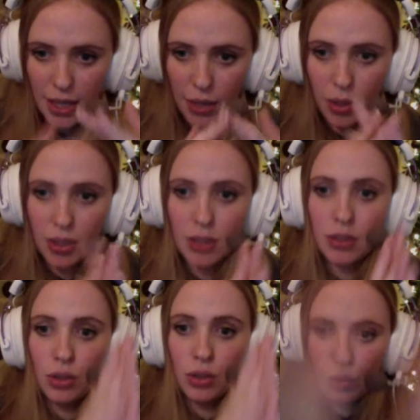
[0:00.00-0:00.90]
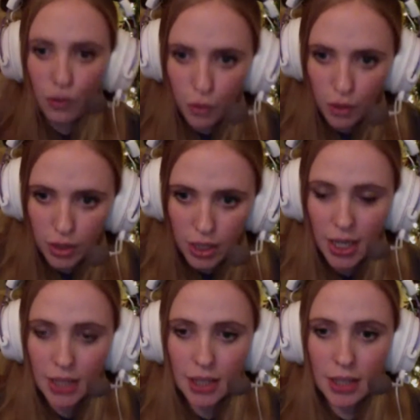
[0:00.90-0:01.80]
where they'll do the full
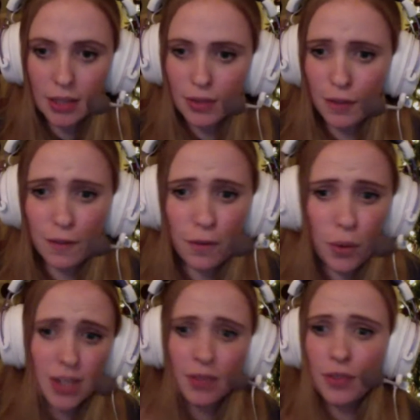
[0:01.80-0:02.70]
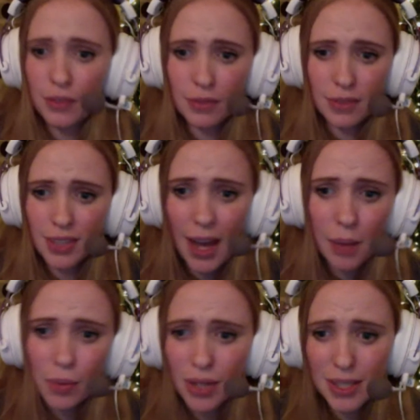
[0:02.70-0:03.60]
thing, and then there's like 40 different
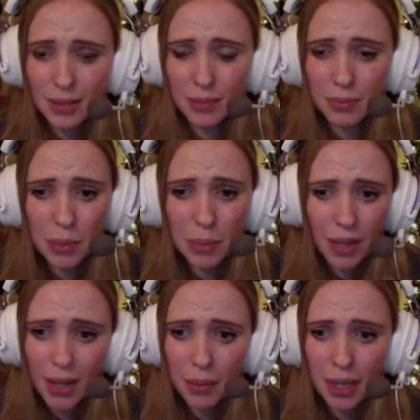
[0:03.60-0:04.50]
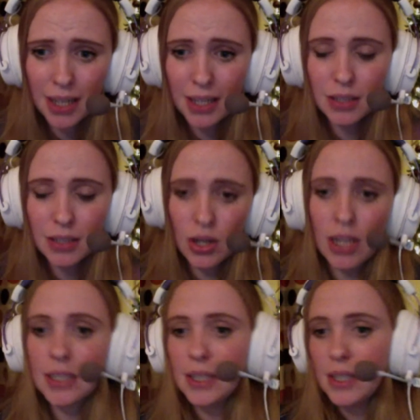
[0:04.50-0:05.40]
cameras and people animating it, and it's great.
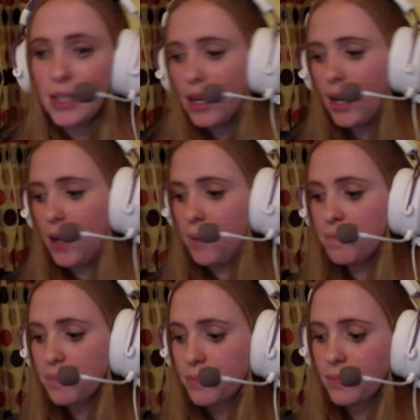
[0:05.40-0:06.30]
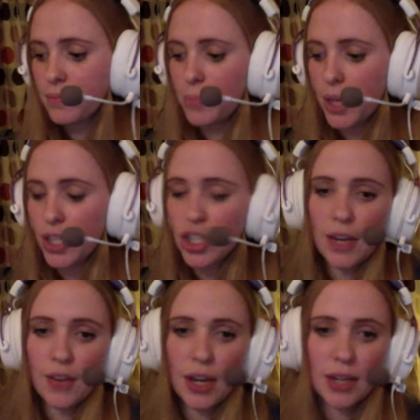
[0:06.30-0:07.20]
But I just
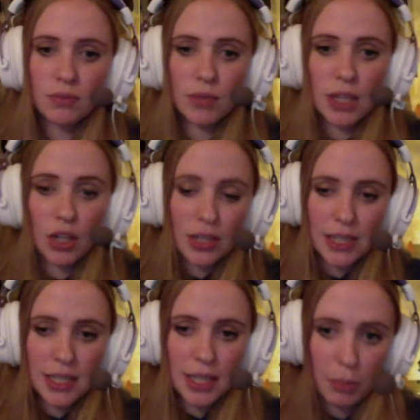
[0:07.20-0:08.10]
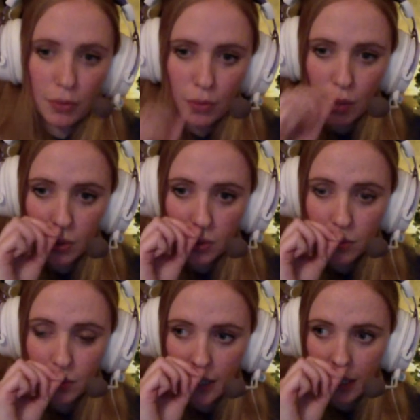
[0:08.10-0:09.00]
never had really looked into that before, so it's
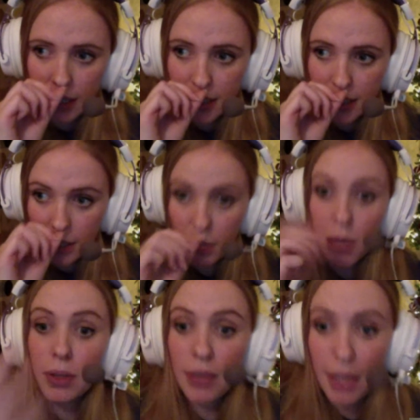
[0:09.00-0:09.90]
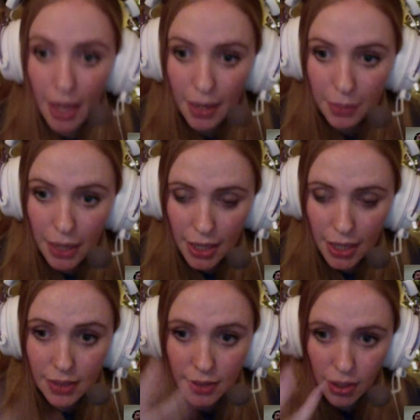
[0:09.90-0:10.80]
really nice to see people like Amy
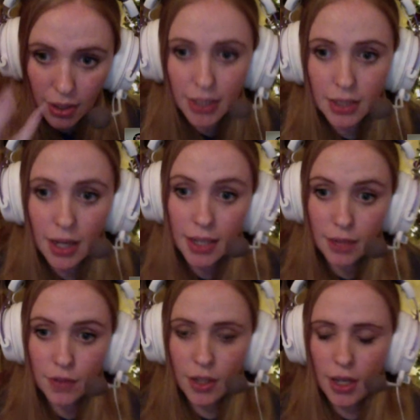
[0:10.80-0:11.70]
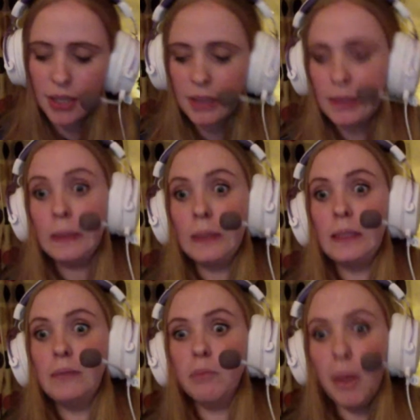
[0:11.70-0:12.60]
Hennig. Sorry, I did forget.
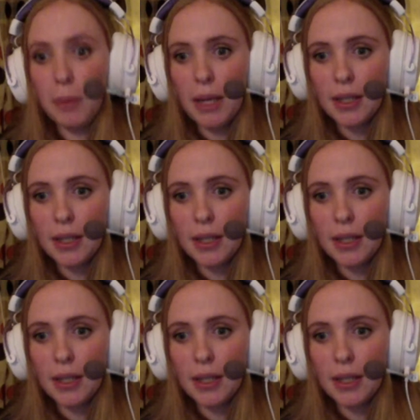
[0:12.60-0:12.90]
My bad.